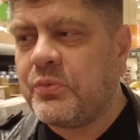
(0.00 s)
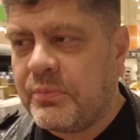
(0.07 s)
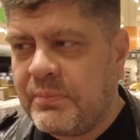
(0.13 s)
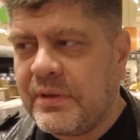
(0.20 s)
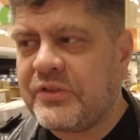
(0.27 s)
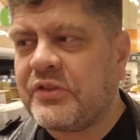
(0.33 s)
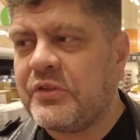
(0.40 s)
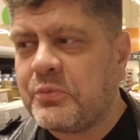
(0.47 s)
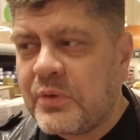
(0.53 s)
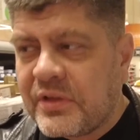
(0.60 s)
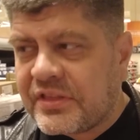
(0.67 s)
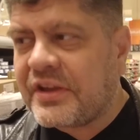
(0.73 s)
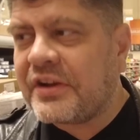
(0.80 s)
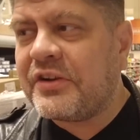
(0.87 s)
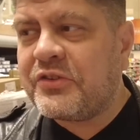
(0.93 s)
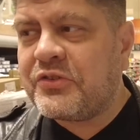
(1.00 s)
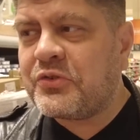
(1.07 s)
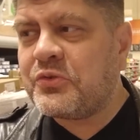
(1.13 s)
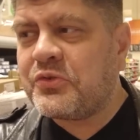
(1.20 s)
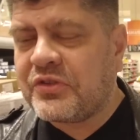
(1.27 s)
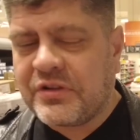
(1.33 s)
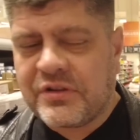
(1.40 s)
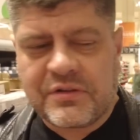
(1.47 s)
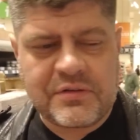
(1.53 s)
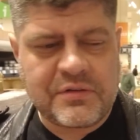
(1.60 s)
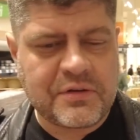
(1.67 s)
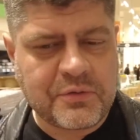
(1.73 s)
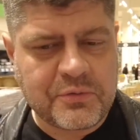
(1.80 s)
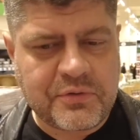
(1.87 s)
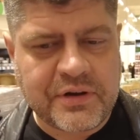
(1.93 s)
Mix it with carrot juice
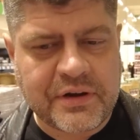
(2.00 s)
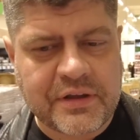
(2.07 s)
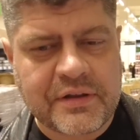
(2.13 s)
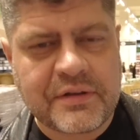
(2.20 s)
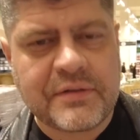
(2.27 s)
and drink it.